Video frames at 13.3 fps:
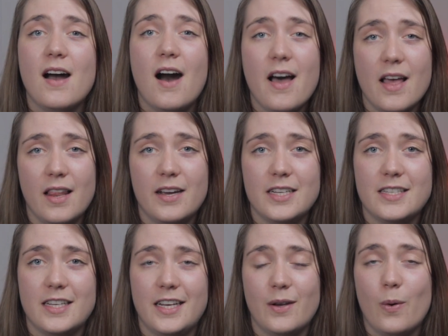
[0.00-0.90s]

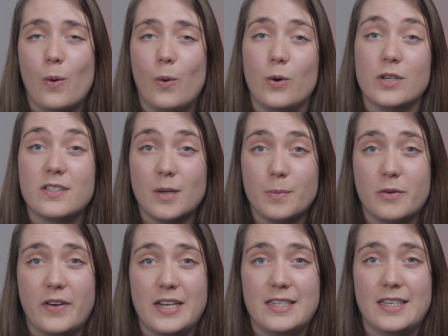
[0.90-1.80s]
highlighting, or
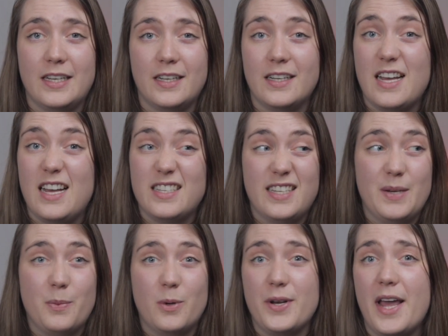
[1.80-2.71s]
summarizing, as
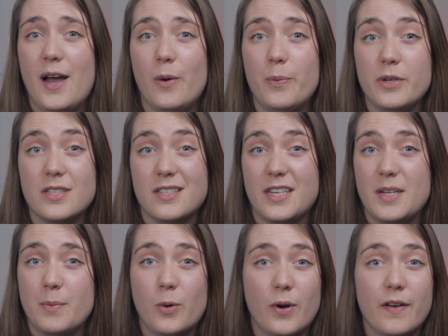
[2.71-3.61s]
they won't help you
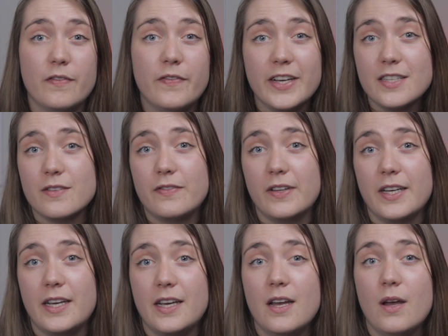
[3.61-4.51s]
study more
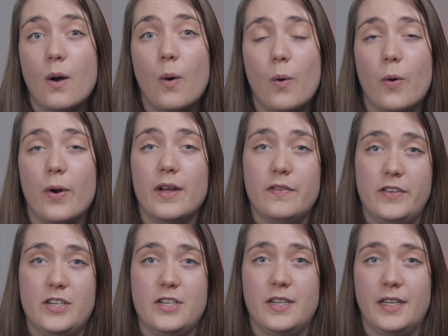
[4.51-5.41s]
effectively or
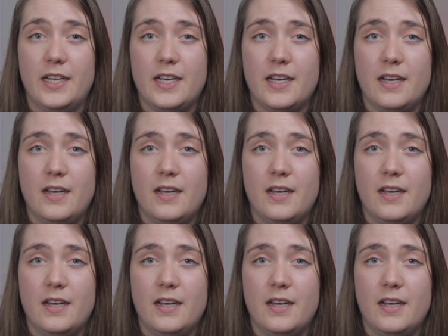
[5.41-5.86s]
efficiently.